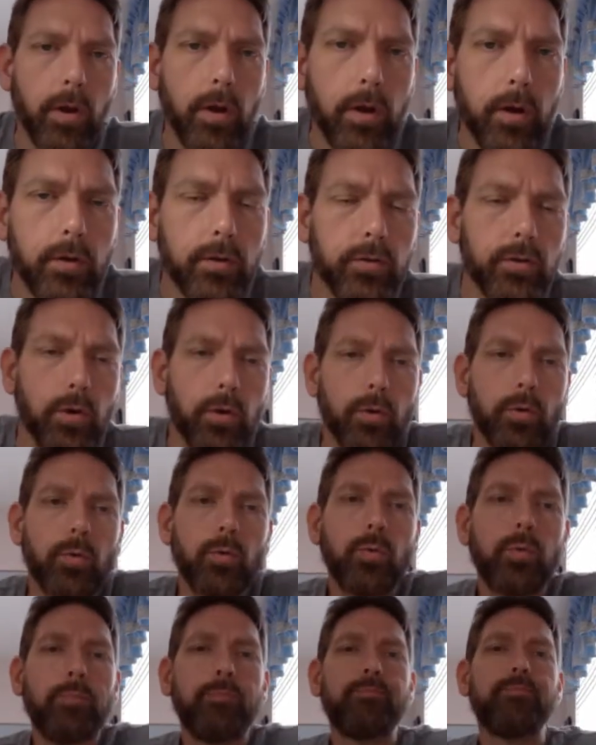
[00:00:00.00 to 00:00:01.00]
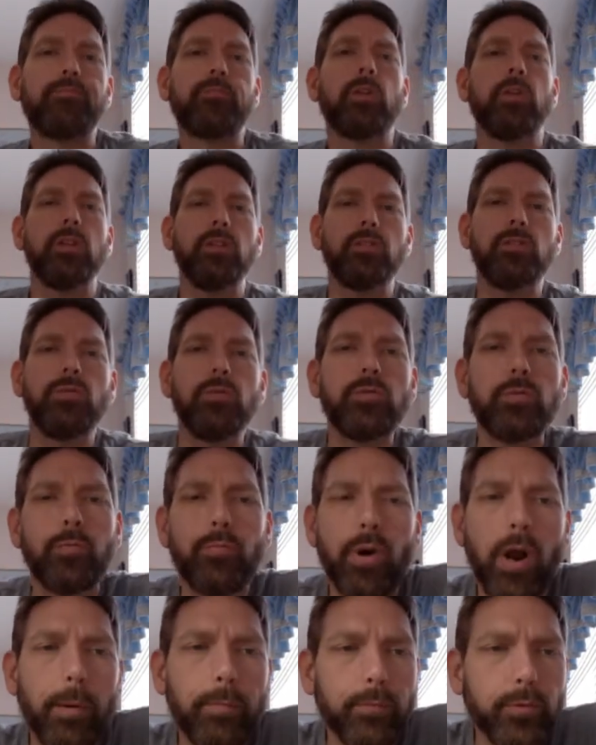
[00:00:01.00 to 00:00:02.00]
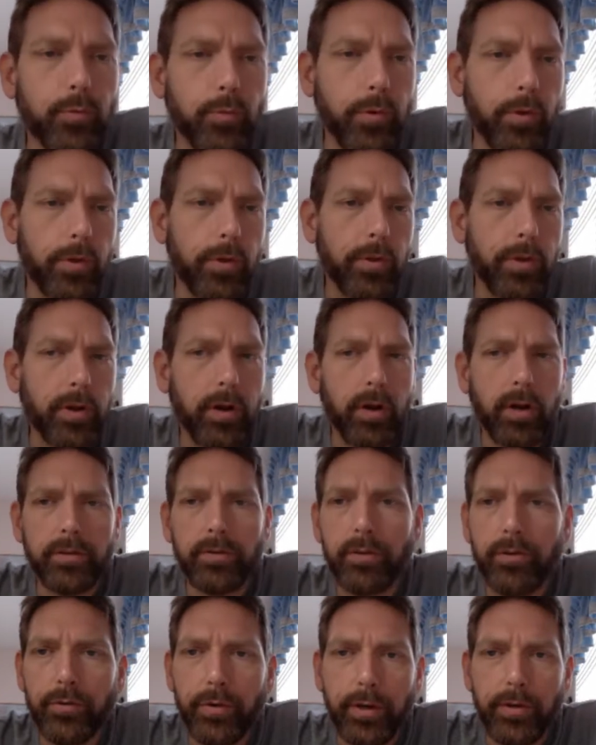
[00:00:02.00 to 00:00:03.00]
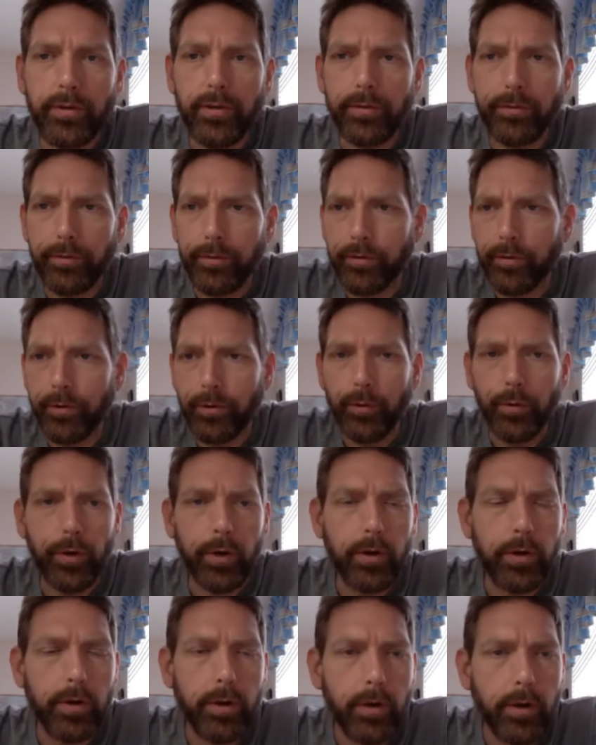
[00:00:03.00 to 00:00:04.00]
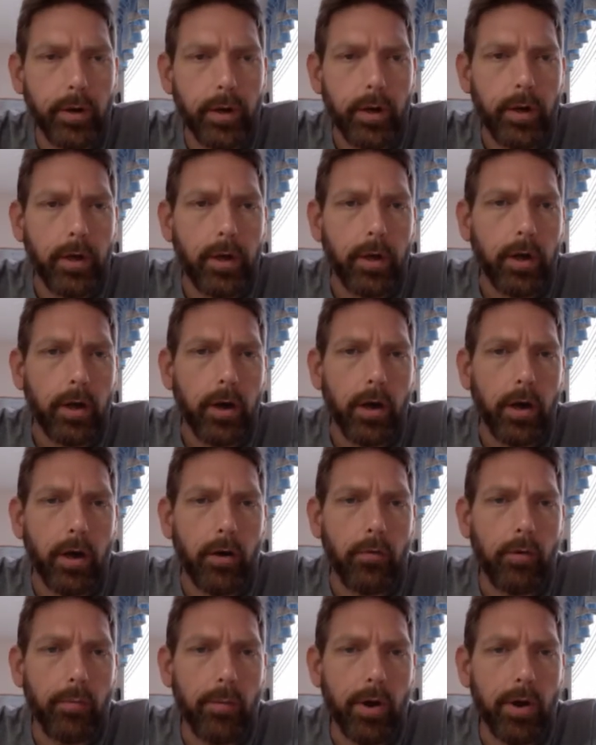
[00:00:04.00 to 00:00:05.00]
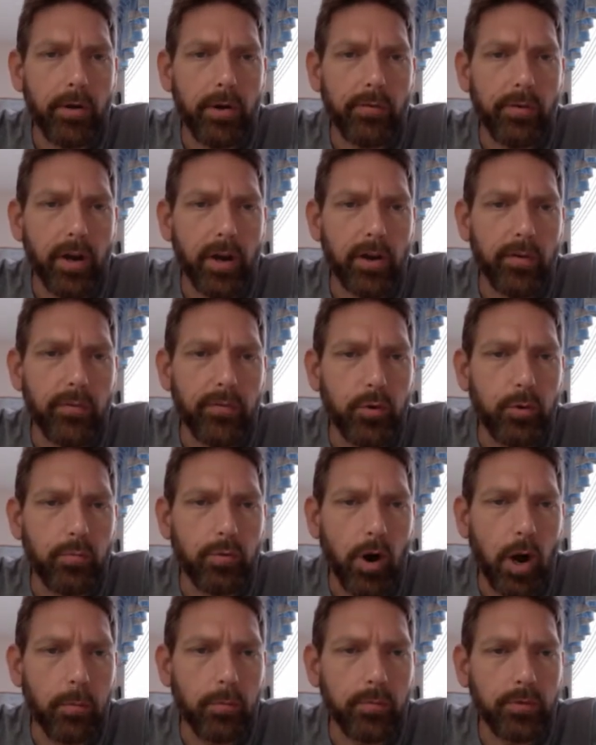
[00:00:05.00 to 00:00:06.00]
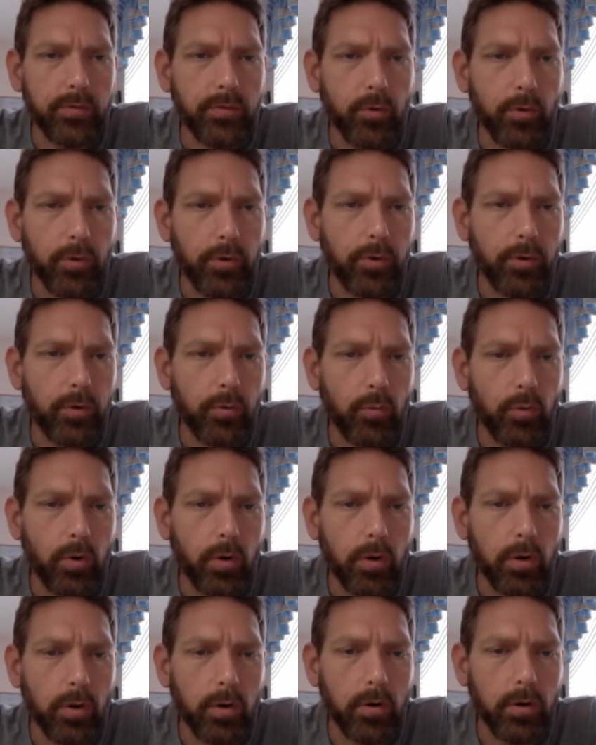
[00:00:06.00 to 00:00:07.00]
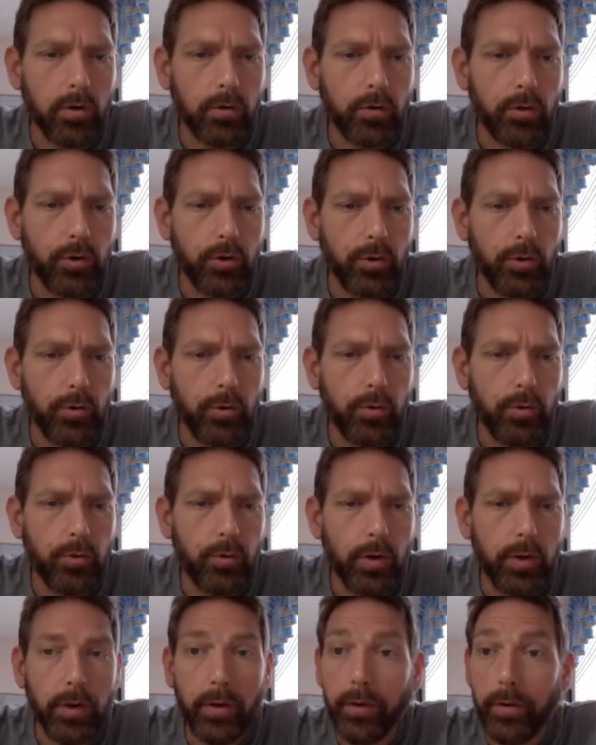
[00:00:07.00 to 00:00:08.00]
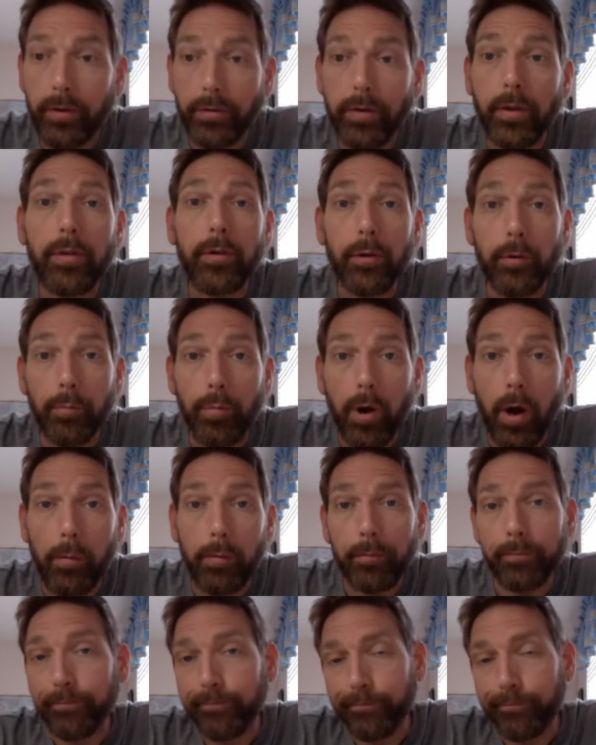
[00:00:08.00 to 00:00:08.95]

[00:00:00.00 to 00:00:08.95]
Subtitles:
So let's do some problems with concentration. Just a quick reminder: I've got a few problems for you. 1, 2, and then there's a third problem.